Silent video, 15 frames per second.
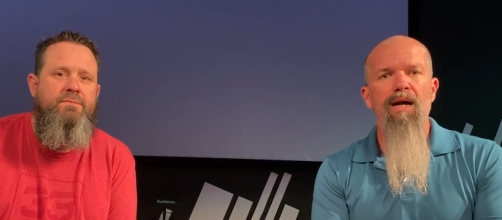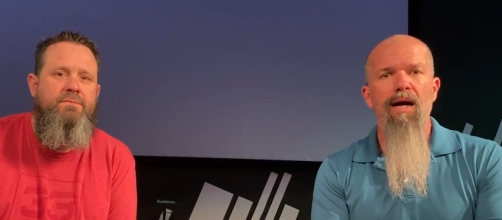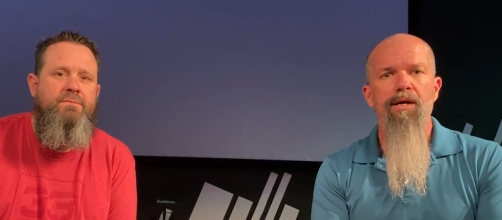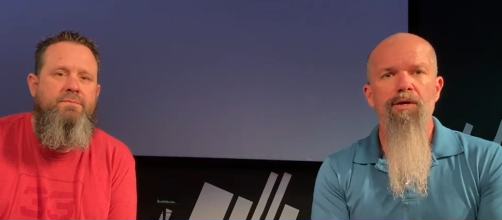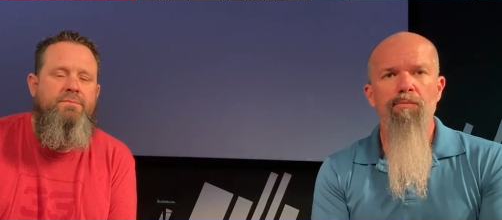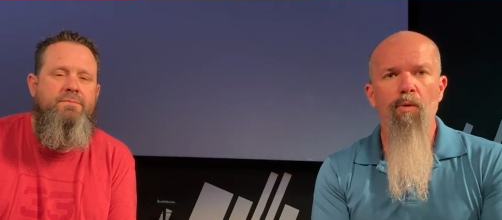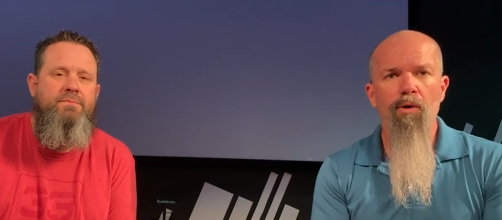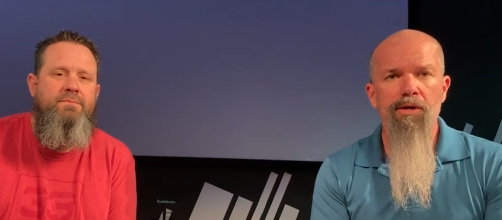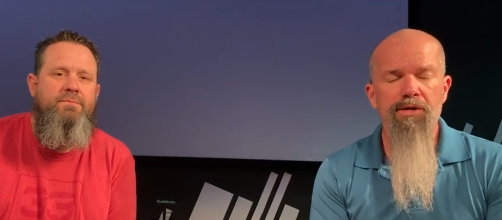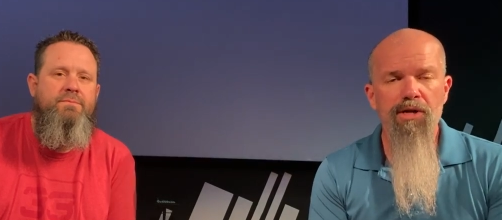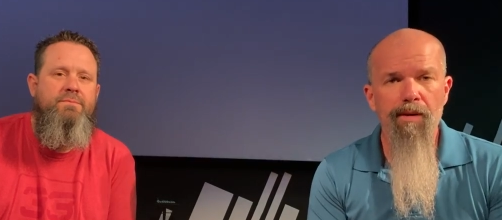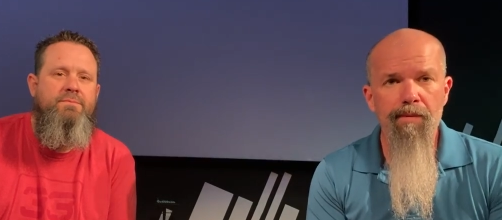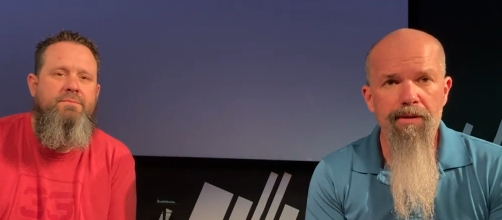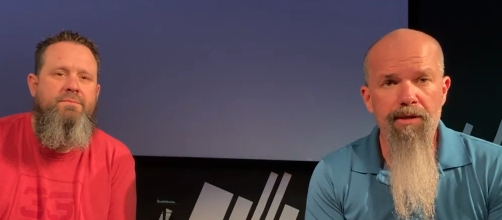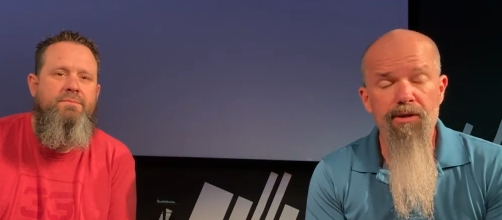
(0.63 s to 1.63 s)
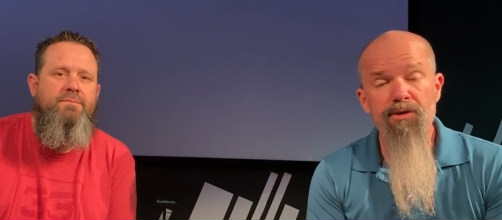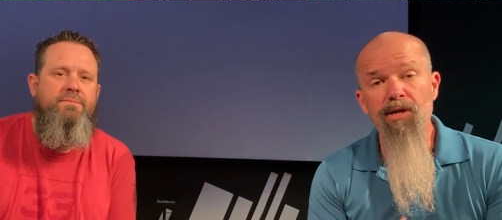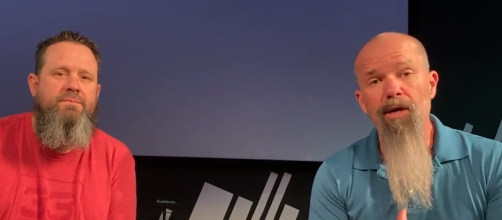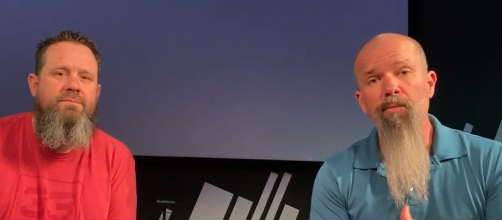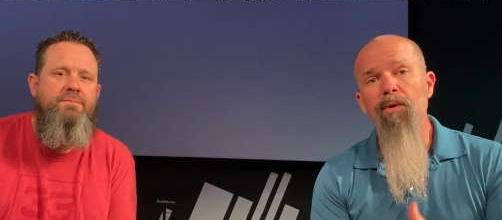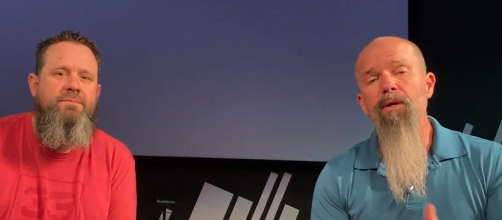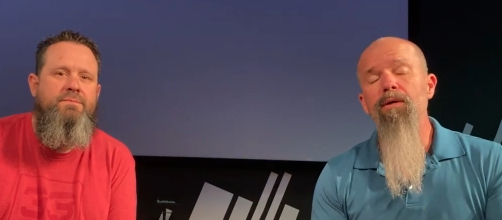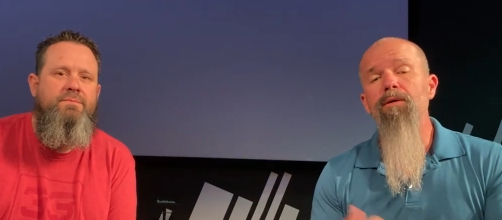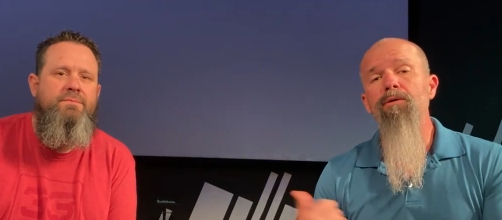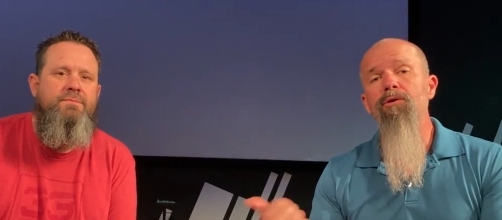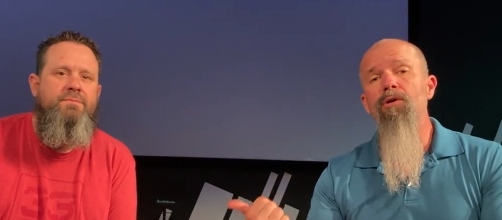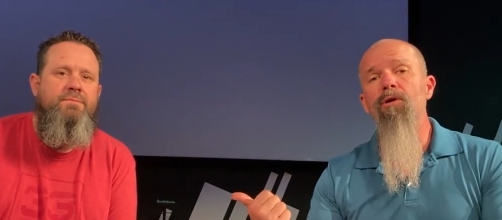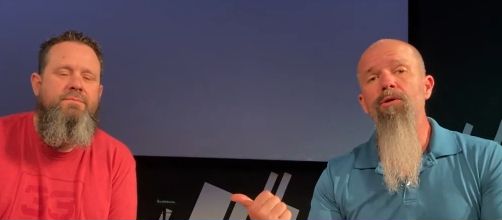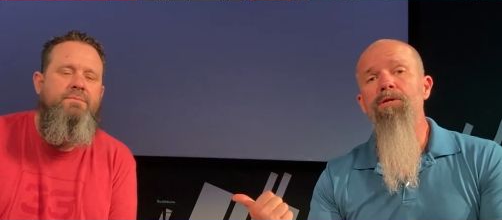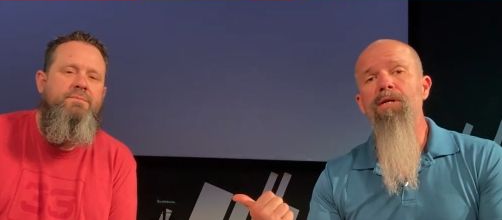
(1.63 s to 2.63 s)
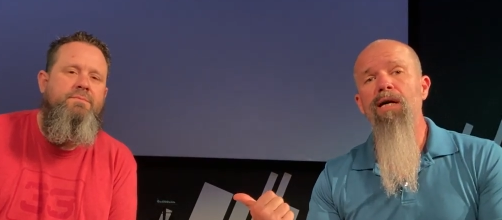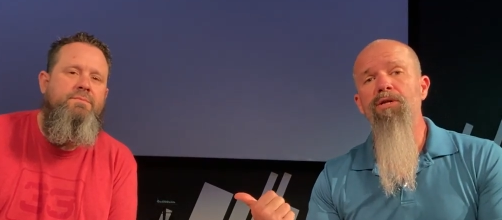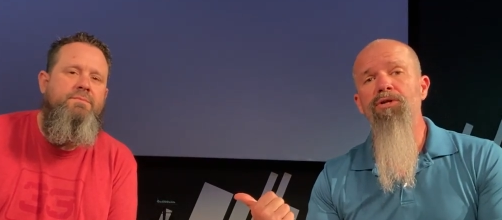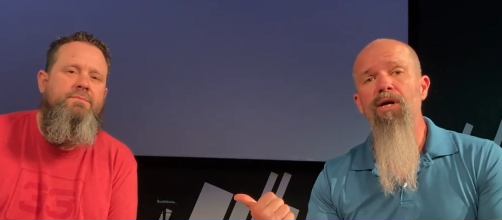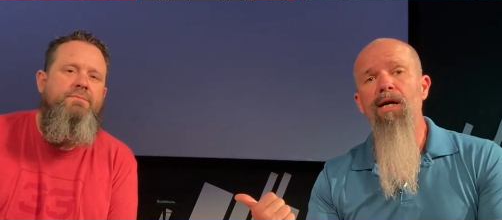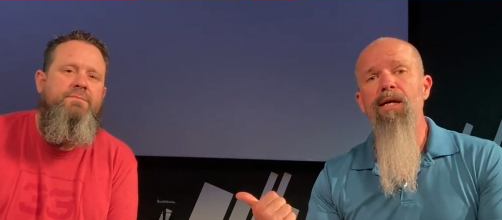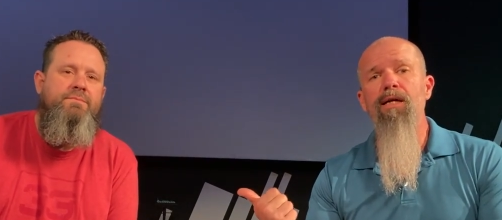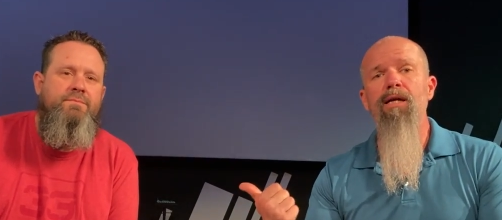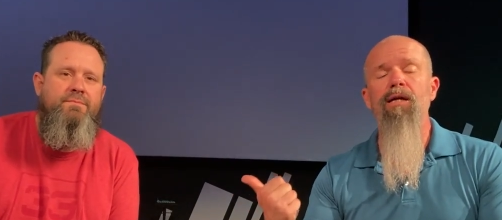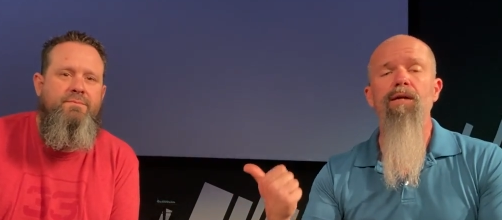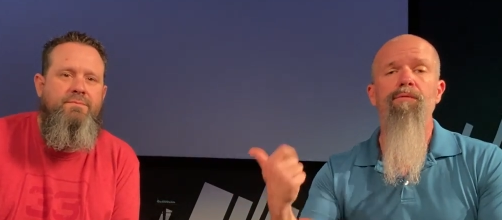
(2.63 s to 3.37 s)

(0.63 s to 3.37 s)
Speaker 1: Hey, good morning, Summit. This is Edward, and you know this guy, Jake.